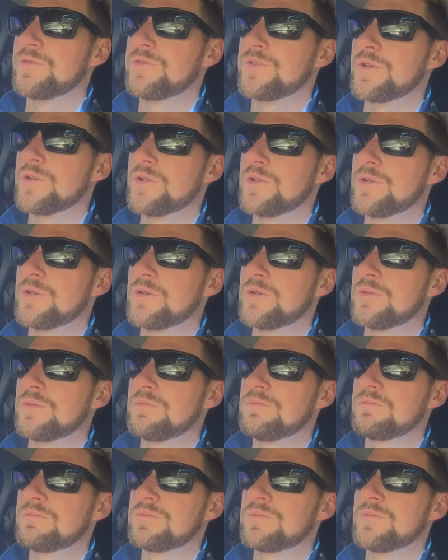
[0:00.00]

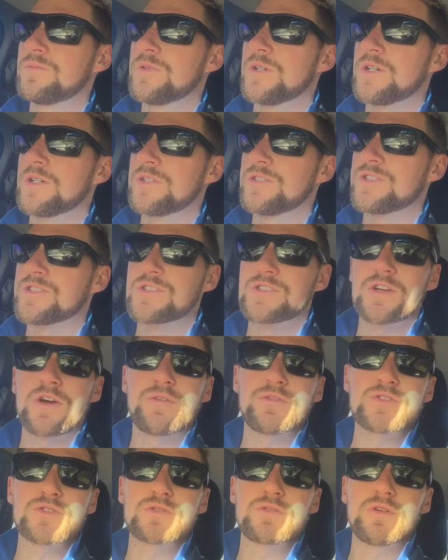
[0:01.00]
just
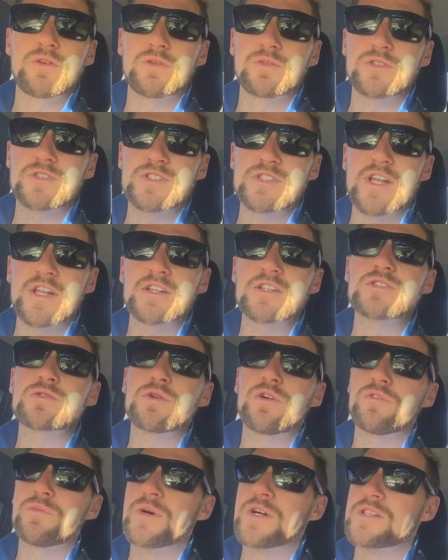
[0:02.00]
under
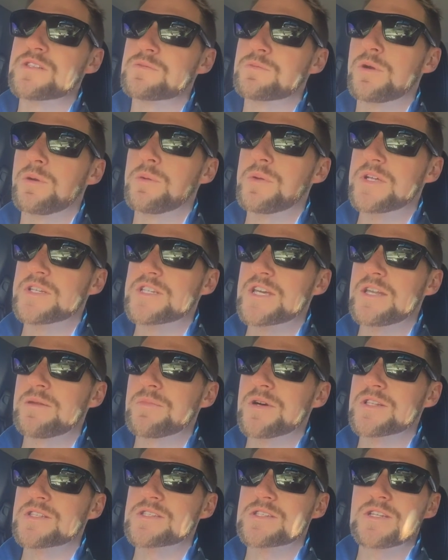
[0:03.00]
12 months, probably about 10
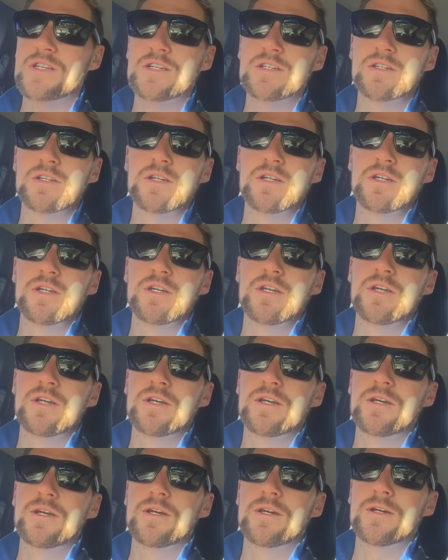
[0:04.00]
months now.
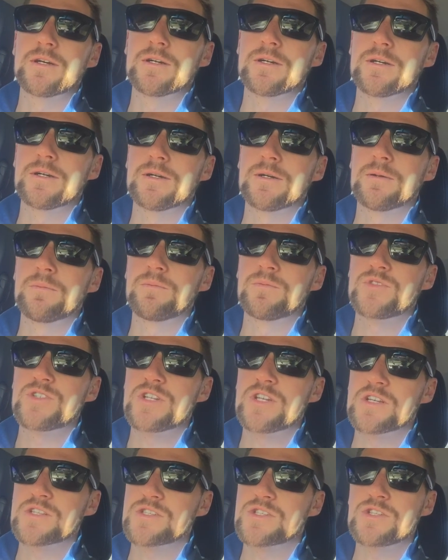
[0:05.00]

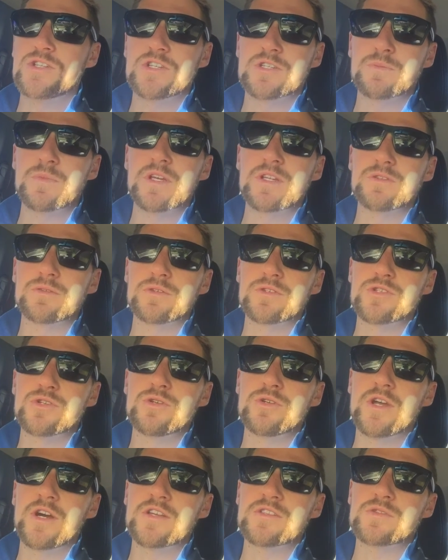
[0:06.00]
She has been doing
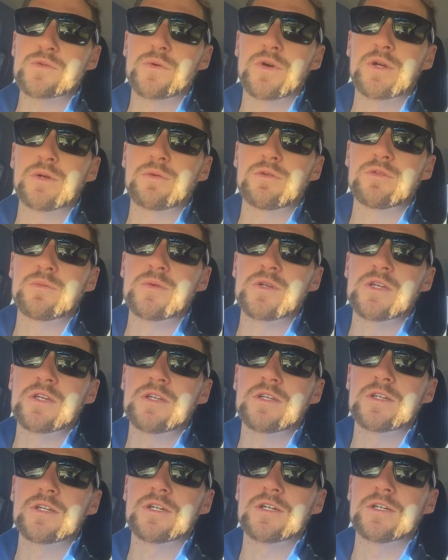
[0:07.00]
2 days a week with
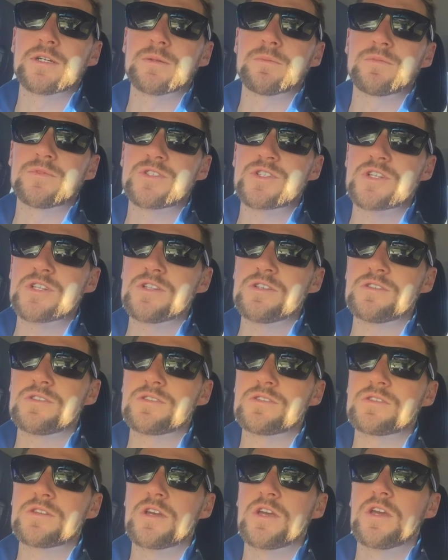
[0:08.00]
me.
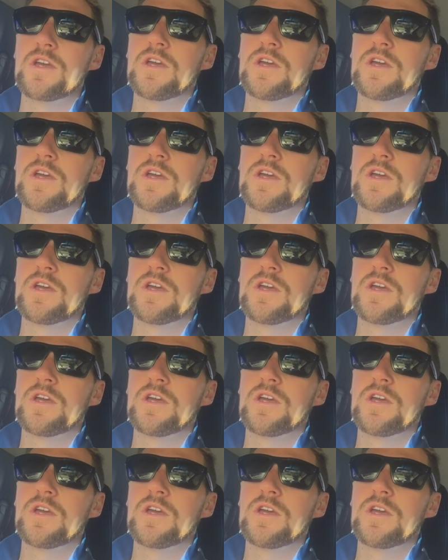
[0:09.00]
She's